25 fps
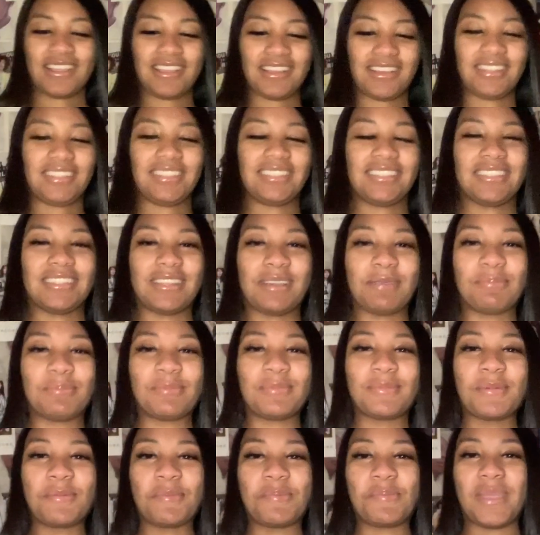is
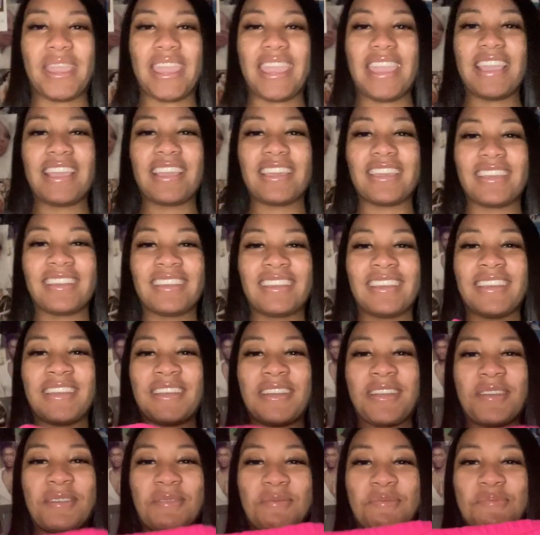some pink
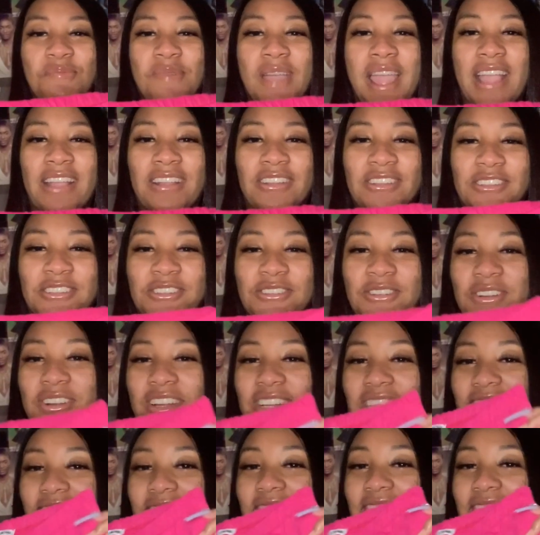rocker shorts.